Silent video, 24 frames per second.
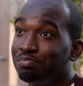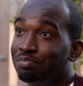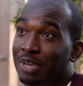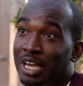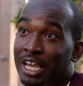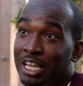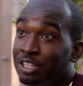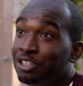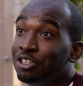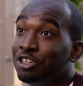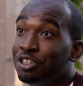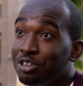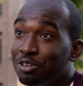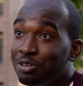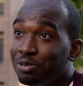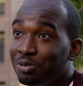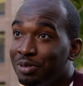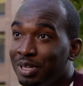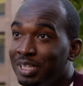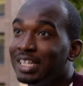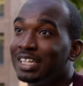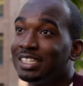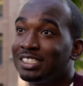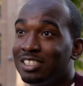and you,
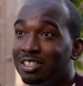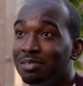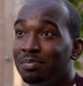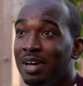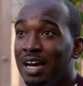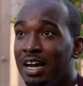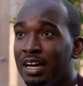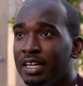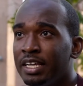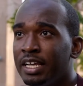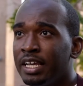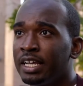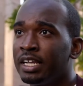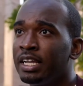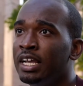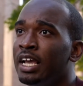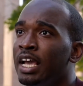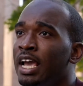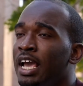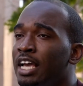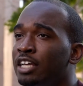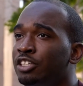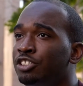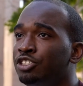and that's about it.
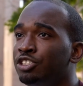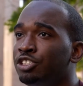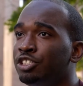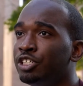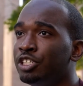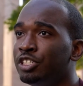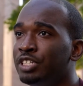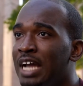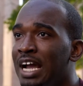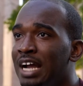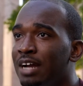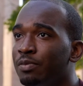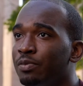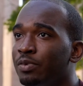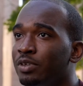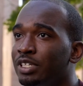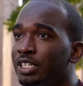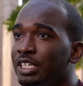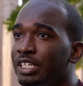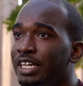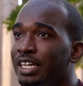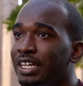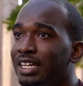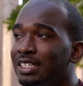And so you're not
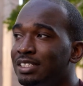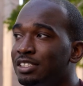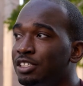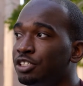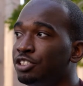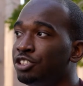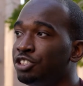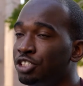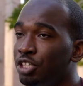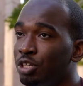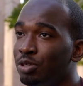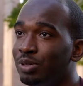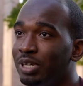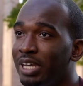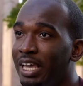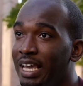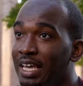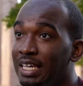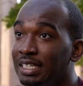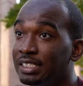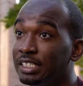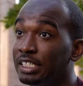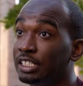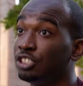really getting to
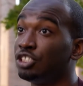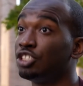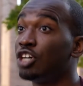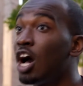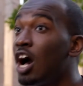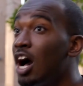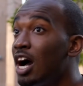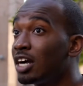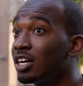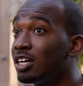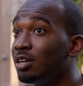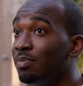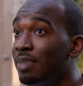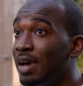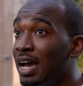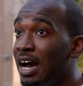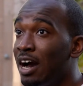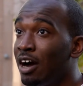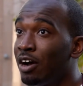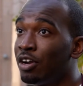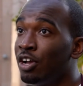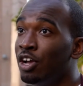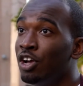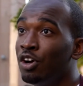showcase and talk
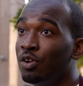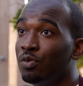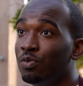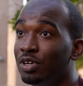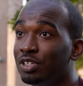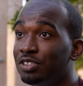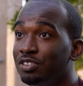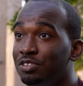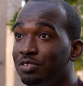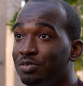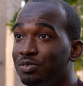about what